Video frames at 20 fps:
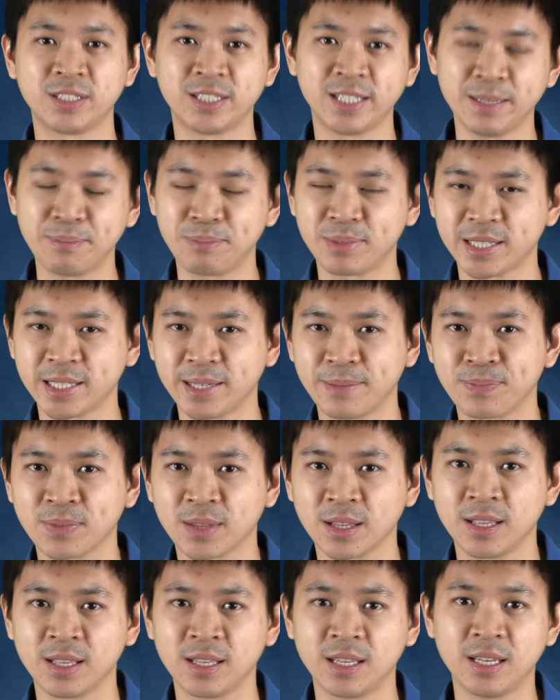tips
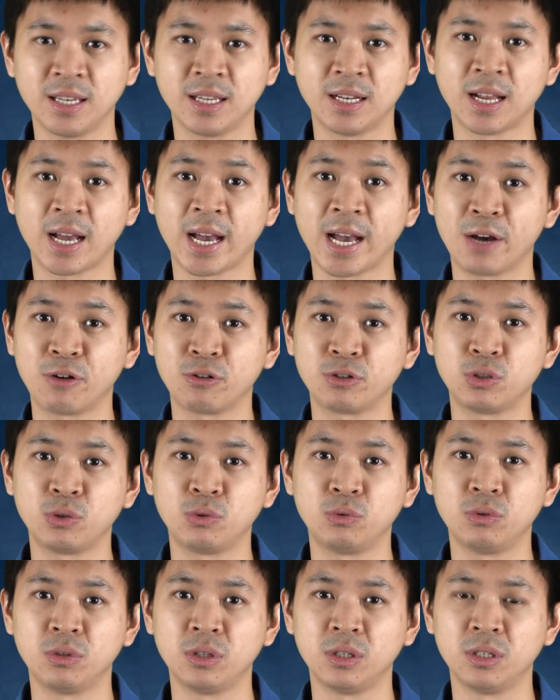in how to